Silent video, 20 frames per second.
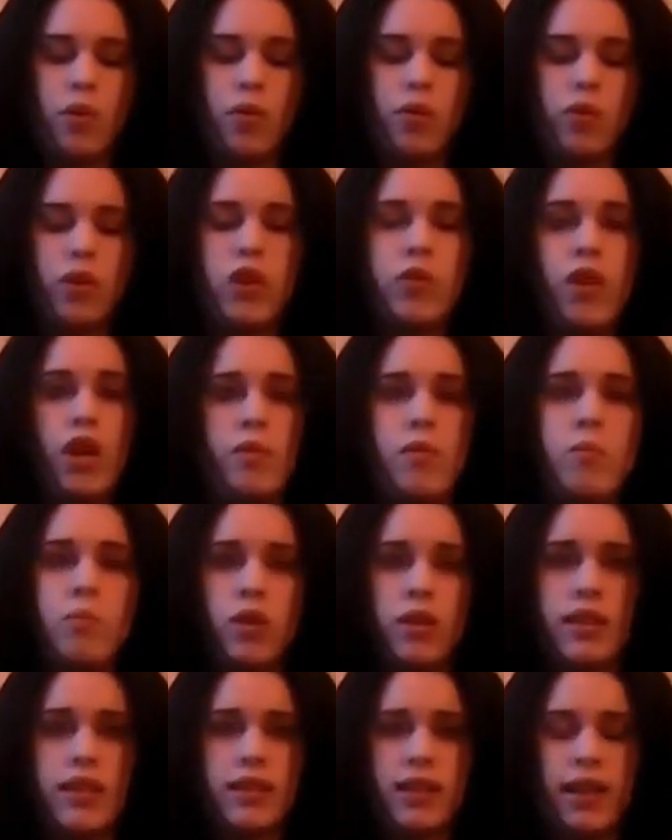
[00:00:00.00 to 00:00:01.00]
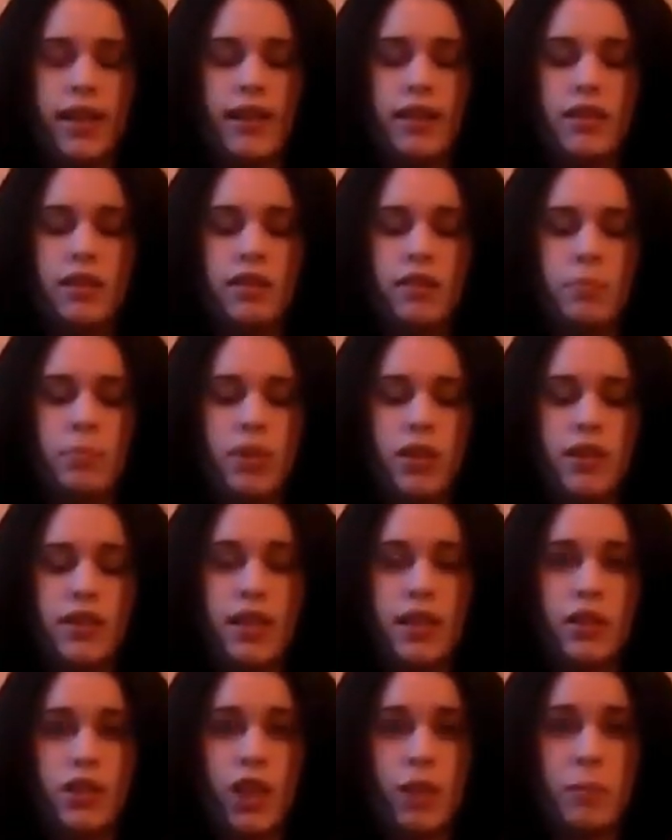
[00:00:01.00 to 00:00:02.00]
But you only want one side
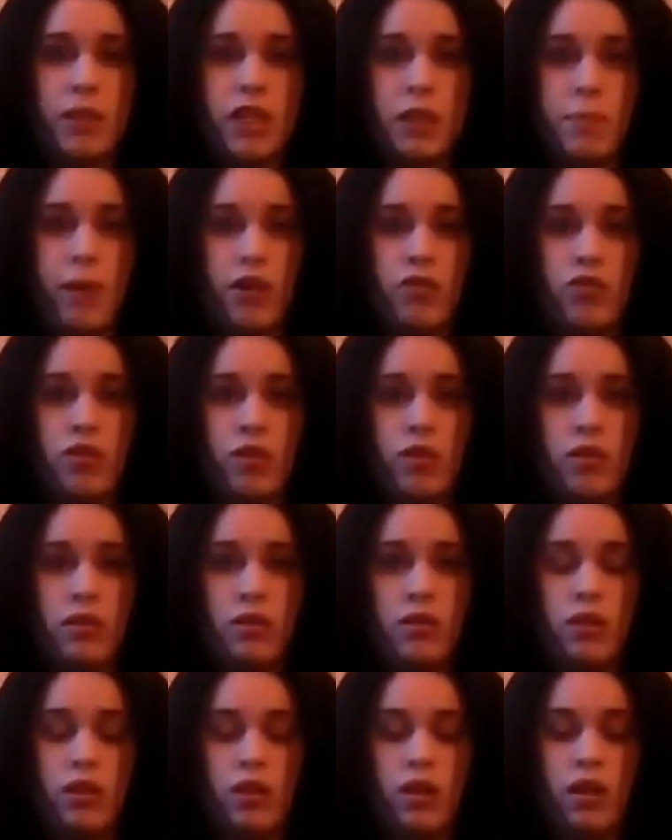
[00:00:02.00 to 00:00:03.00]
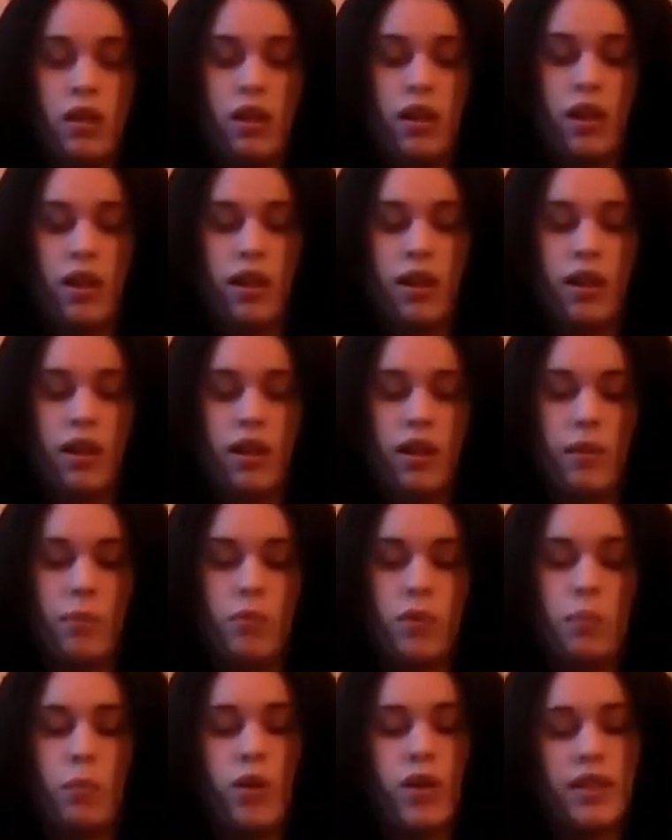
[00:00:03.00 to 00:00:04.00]
because then it's going to be symmetrical.
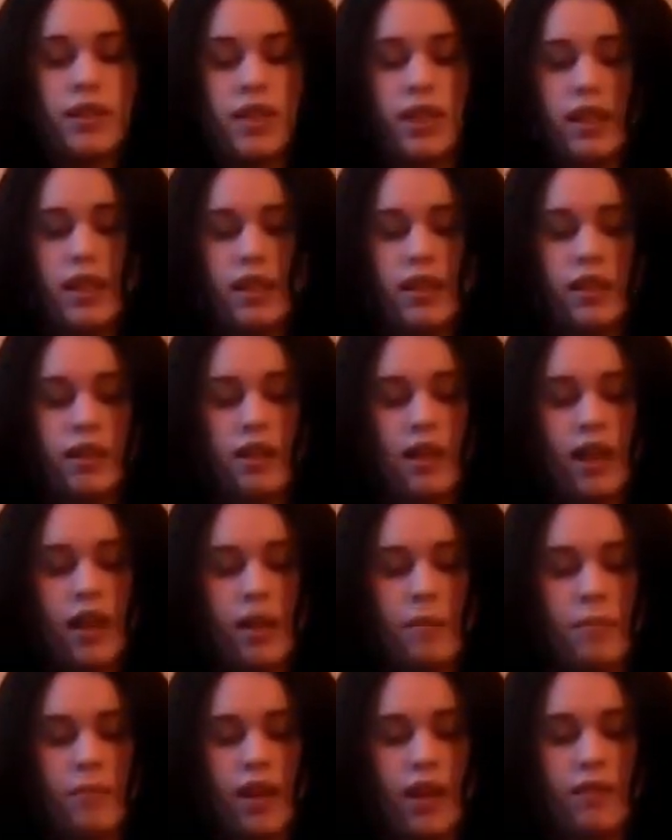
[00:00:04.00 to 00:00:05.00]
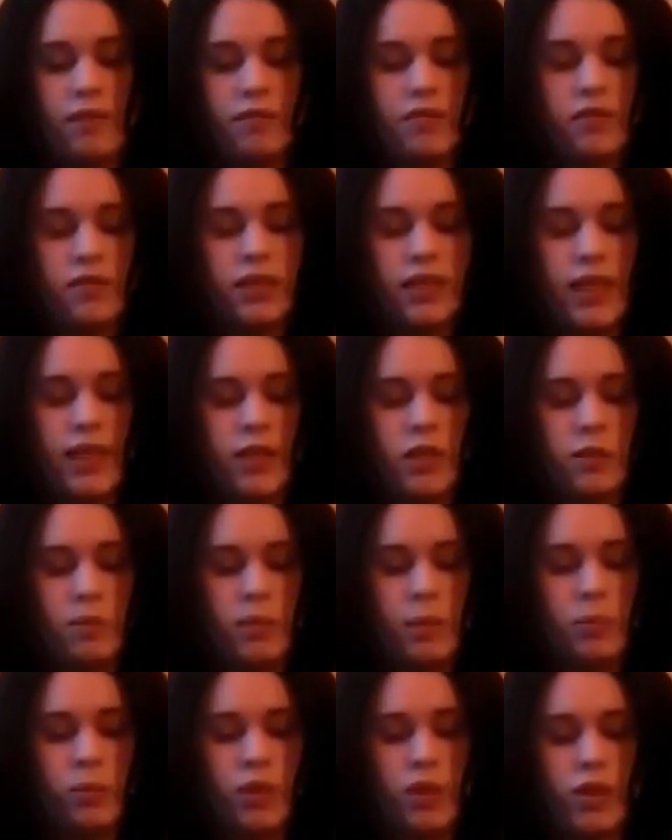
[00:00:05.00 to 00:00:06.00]
The worst thing I've seen
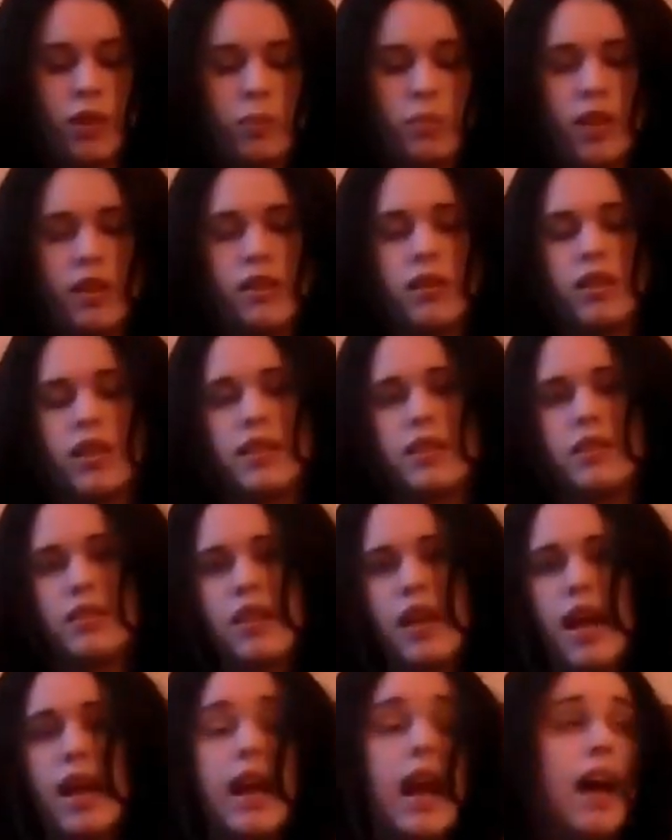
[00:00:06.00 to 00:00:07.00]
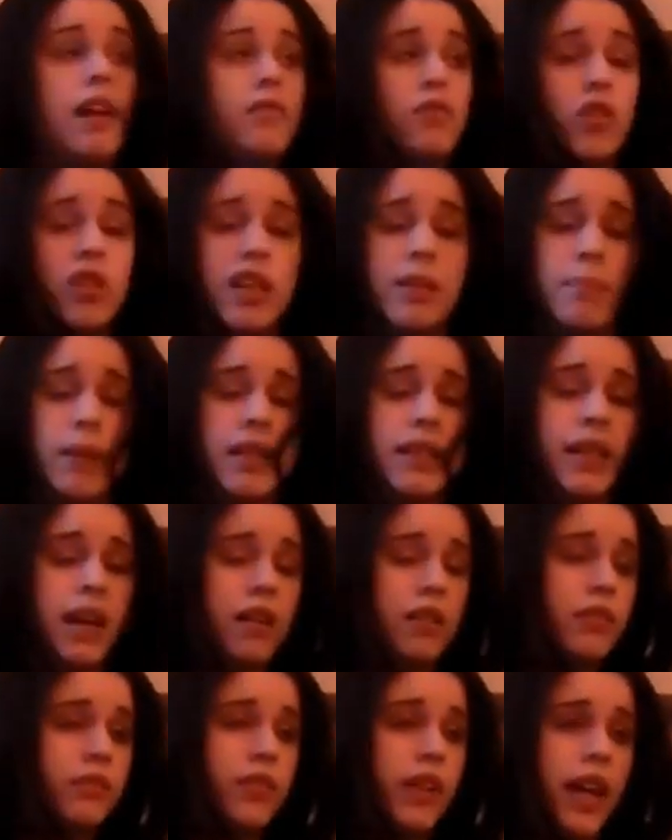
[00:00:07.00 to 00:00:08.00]
some people do is when I've done it
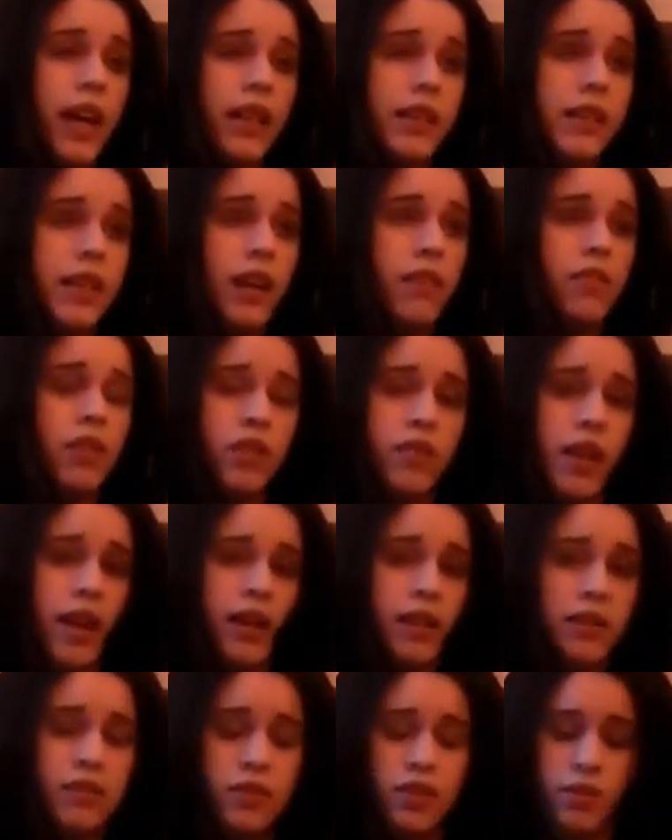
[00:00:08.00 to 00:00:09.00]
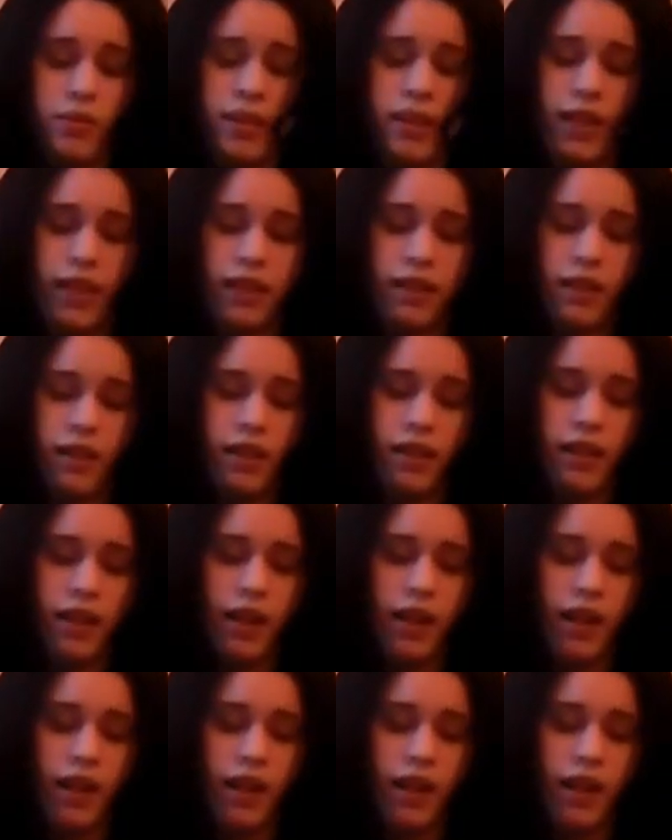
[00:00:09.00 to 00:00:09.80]
myself and I regret doing it,